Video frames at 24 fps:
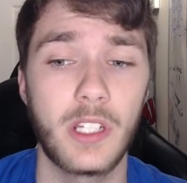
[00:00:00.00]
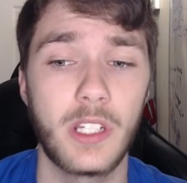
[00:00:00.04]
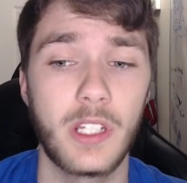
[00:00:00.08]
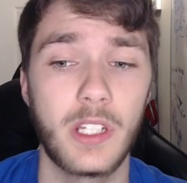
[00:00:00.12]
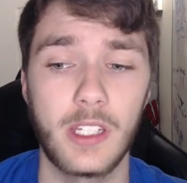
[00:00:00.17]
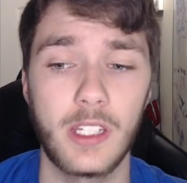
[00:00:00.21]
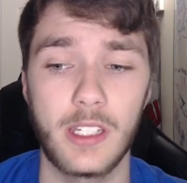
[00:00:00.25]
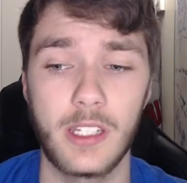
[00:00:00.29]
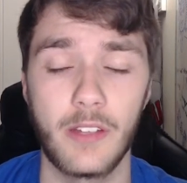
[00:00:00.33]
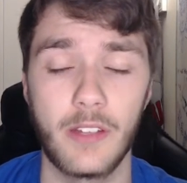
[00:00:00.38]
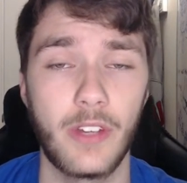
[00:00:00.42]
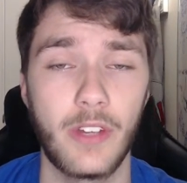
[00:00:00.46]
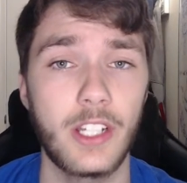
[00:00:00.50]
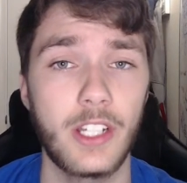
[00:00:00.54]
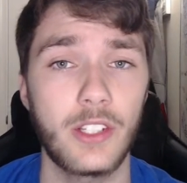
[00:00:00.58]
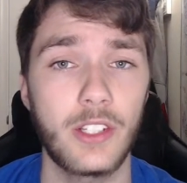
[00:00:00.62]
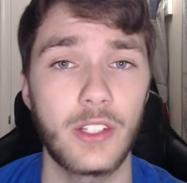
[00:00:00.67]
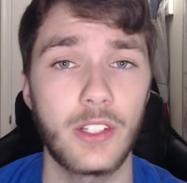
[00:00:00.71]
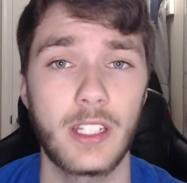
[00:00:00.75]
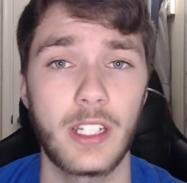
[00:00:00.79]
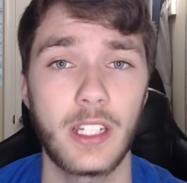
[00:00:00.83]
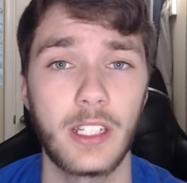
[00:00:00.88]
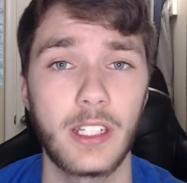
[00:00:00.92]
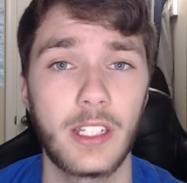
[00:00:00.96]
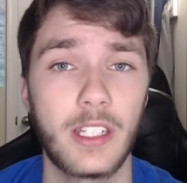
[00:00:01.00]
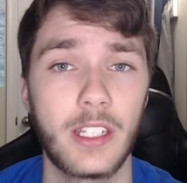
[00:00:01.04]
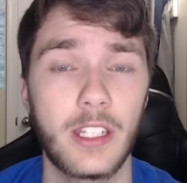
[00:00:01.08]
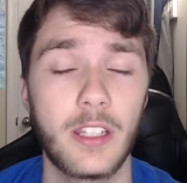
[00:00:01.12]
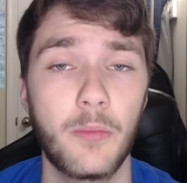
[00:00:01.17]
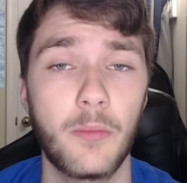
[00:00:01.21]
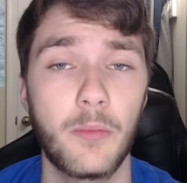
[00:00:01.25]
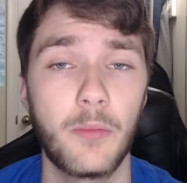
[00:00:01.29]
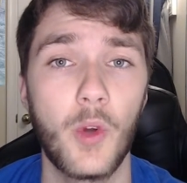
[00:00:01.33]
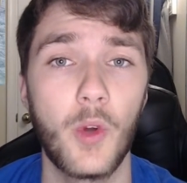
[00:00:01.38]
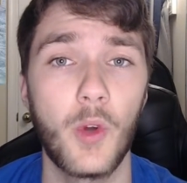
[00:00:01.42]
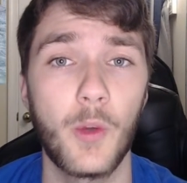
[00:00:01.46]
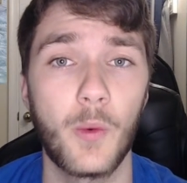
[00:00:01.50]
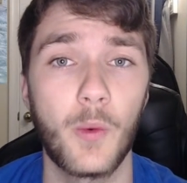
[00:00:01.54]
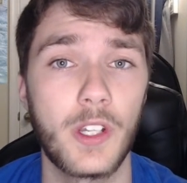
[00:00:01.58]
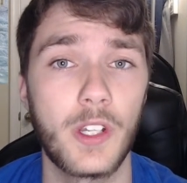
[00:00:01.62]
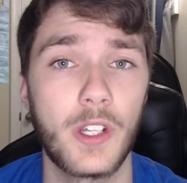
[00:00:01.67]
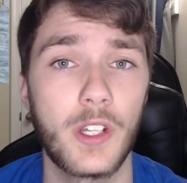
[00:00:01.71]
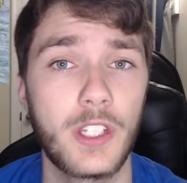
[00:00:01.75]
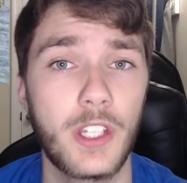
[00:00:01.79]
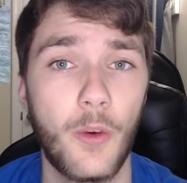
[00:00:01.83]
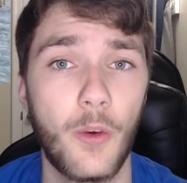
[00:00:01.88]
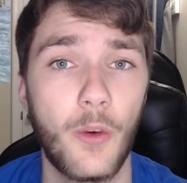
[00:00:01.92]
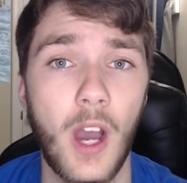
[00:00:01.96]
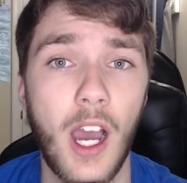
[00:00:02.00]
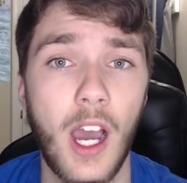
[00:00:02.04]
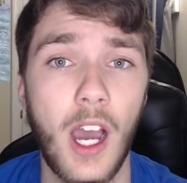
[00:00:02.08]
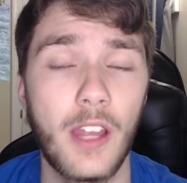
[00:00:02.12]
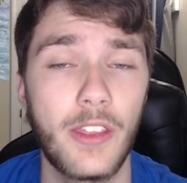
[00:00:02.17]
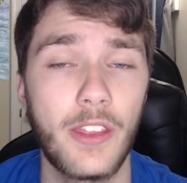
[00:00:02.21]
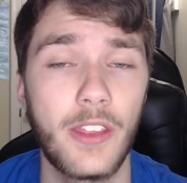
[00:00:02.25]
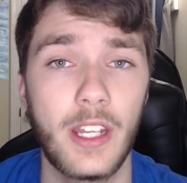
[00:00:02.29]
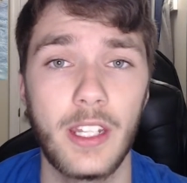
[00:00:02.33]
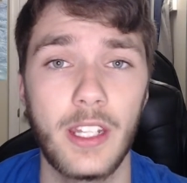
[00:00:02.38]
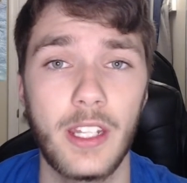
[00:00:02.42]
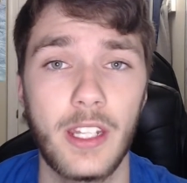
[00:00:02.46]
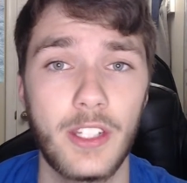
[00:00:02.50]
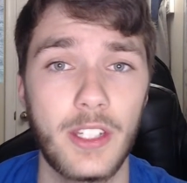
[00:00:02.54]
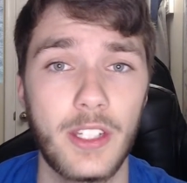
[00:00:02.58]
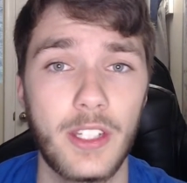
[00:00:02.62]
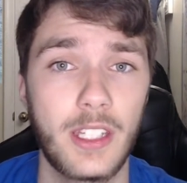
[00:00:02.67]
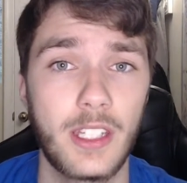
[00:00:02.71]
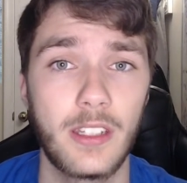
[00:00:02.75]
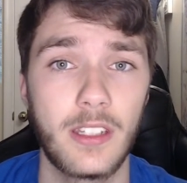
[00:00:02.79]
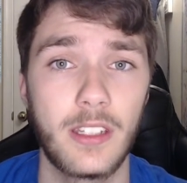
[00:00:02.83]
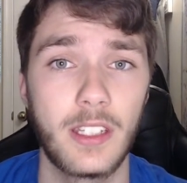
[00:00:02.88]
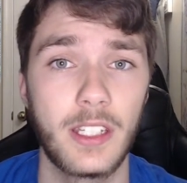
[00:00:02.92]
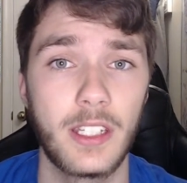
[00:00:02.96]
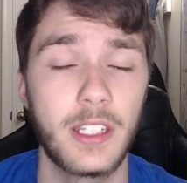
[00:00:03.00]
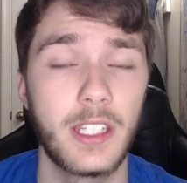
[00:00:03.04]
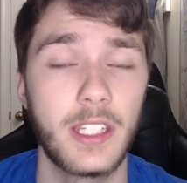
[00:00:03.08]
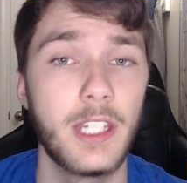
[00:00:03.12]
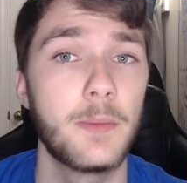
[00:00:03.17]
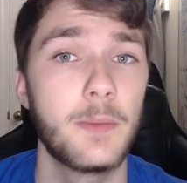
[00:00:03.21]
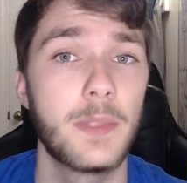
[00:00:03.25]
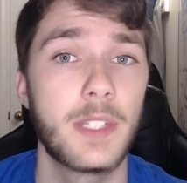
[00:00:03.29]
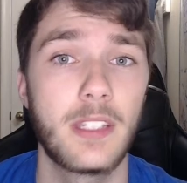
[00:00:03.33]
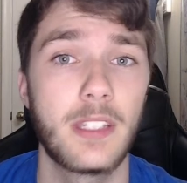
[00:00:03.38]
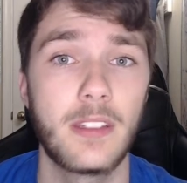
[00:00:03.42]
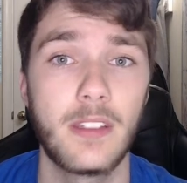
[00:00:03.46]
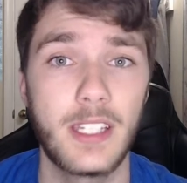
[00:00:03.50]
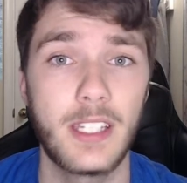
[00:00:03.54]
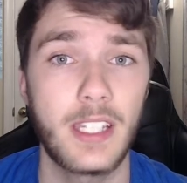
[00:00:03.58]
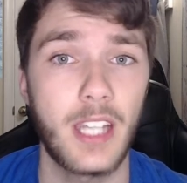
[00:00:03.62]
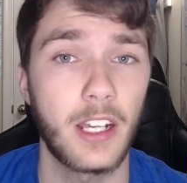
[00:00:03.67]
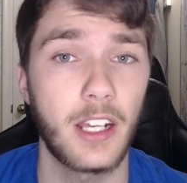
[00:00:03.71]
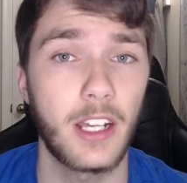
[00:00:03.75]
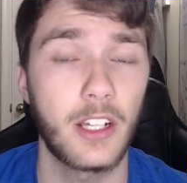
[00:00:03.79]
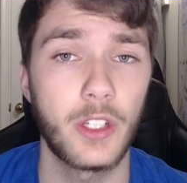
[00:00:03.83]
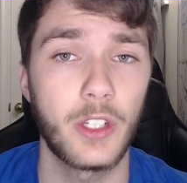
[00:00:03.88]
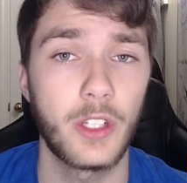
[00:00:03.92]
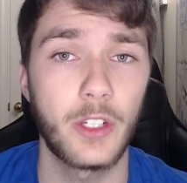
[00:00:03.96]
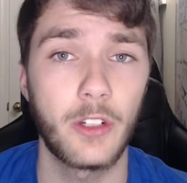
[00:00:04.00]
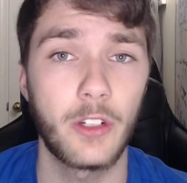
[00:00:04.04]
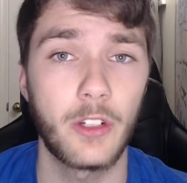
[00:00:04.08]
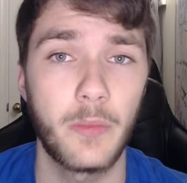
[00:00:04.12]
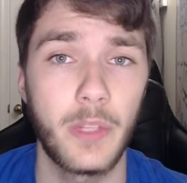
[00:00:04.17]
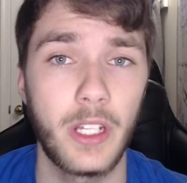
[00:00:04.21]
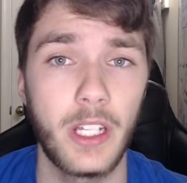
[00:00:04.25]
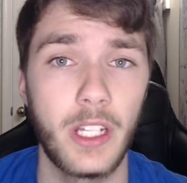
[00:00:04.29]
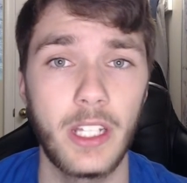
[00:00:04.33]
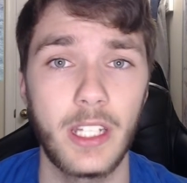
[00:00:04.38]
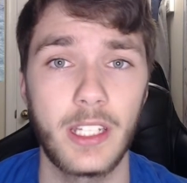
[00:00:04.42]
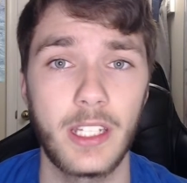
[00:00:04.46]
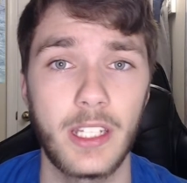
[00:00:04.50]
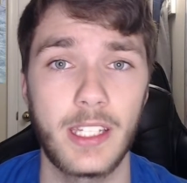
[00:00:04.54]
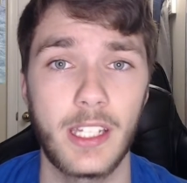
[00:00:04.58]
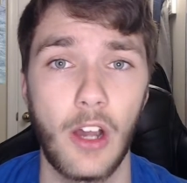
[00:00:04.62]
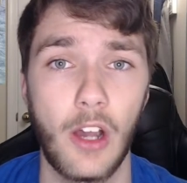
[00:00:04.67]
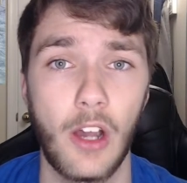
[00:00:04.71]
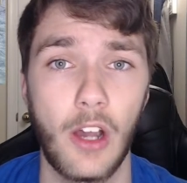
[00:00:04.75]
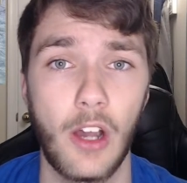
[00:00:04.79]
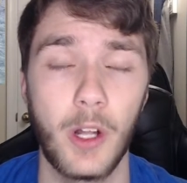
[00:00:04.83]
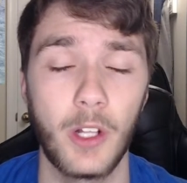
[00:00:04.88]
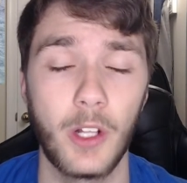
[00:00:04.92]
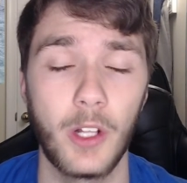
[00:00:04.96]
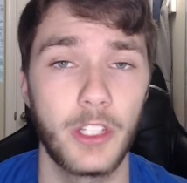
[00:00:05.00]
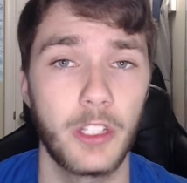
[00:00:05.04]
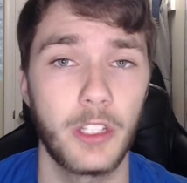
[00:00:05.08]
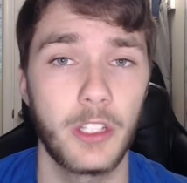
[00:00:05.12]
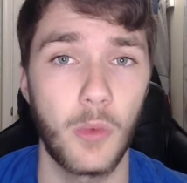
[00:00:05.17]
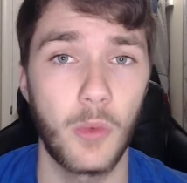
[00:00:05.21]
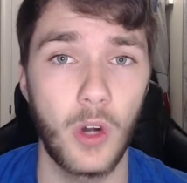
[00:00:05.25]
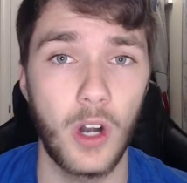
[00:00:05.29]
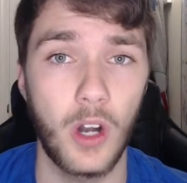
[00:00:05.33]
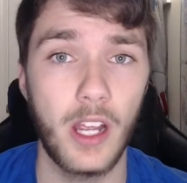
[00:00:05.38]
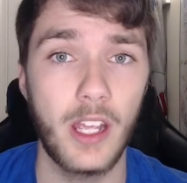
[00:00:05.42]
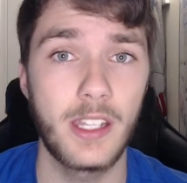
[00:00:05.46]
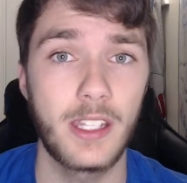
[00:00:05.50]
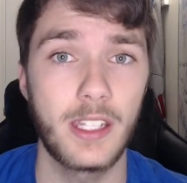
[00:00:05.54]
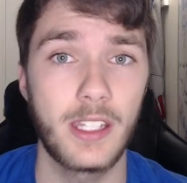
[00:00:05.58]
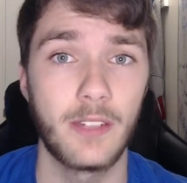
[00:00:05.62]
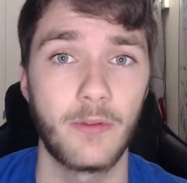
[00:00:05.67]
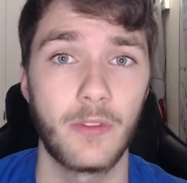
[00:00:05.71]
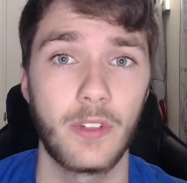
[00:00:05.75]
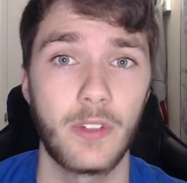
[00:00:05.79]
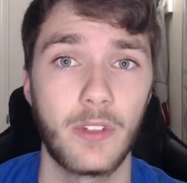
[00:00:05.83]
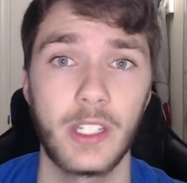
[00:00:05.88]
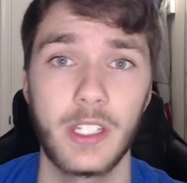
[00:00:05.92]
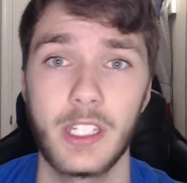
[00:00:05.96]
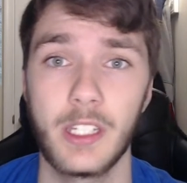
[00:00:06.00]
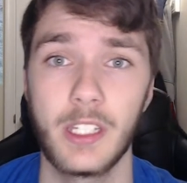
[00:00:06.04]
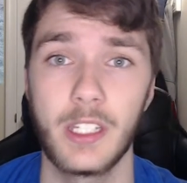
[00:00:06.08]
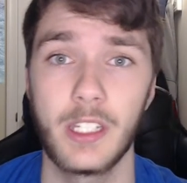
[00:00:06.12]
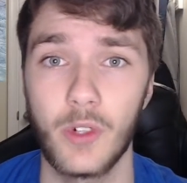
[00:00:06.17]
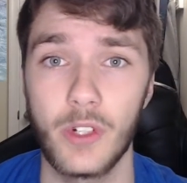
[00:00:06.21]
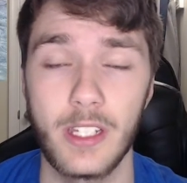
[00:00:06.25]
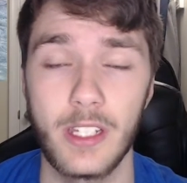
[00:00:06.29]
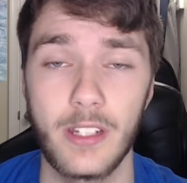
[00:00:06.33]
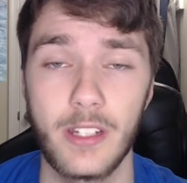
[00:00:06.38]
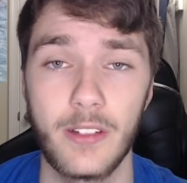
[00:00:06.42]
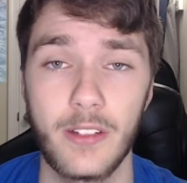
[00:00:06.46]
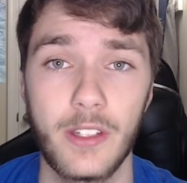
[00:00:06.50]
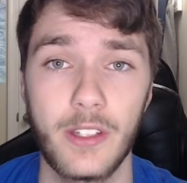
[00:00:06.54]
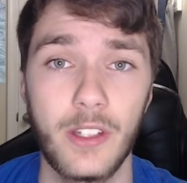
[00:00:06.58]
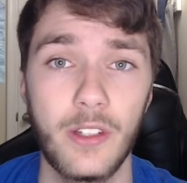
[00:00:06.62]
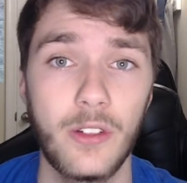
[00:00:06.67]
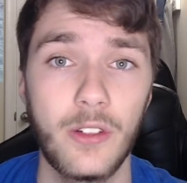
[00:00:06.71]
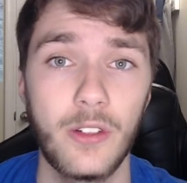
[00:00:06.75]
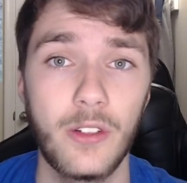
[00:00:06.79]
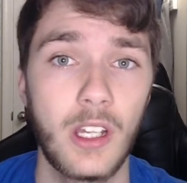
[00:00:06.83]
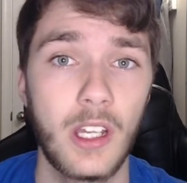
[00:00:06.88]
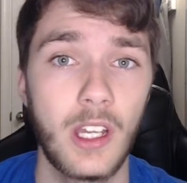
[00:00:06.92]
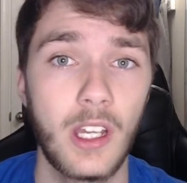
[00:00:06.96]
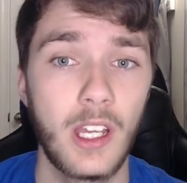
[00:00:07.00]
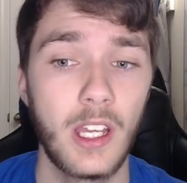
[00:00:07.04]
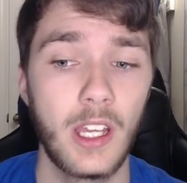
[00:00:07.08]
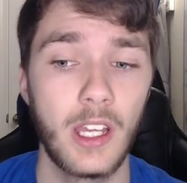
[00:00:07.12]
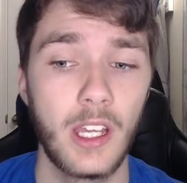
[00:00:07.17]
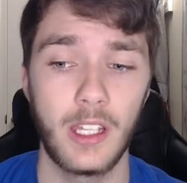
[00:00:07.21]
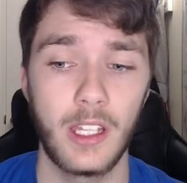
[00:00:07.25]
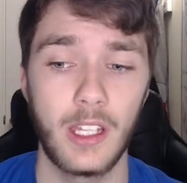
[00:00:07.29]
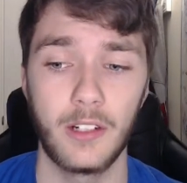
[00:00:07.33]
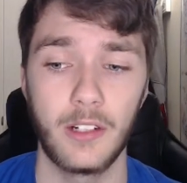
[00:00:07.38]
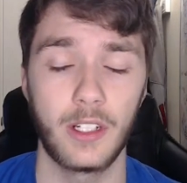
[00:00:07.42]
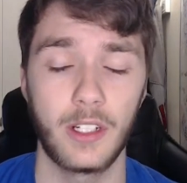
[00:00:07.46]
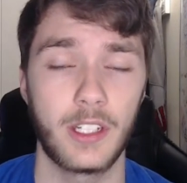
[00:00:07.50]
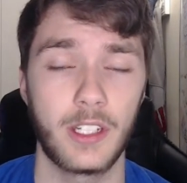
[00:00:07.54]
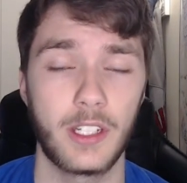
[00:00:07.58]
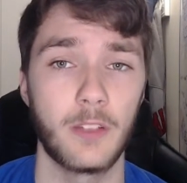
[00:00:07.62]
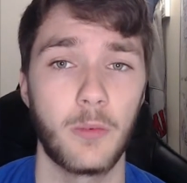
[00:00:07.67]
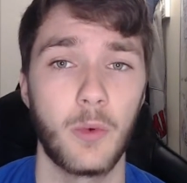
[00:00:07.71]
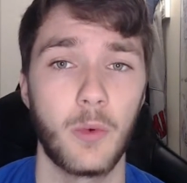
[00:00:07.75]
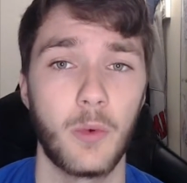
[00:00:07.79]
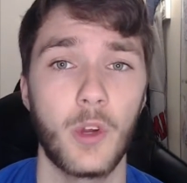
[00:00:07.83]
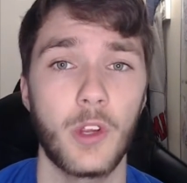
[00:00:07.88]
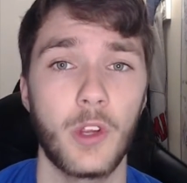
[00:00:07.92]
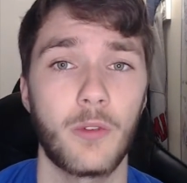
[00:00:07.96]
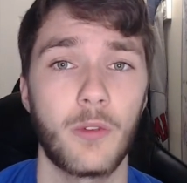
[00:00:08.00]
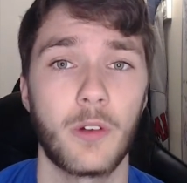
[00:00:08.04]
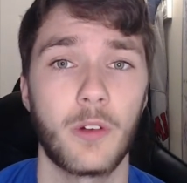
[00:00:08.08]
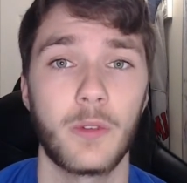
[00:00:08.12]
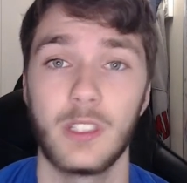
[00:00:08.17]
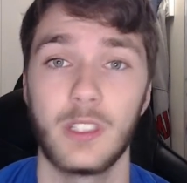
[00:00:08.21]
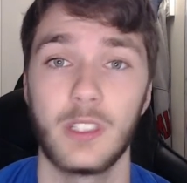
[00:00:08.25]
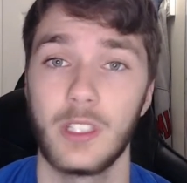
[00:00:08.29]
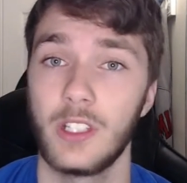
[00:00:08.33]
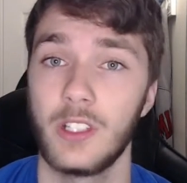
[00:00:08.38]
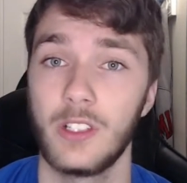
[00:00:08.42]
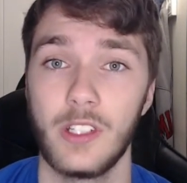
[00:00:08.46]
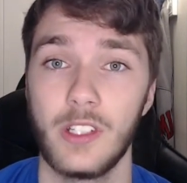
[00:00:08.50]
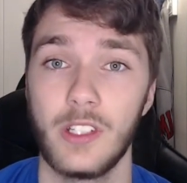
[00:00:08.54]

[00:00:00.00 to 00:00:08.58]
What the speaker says: because eventually it's going to get to the point where it's so hot that it just keeps cycling, repeating itself, melting more ice and releasing more CO2. It'll get to the point where we literally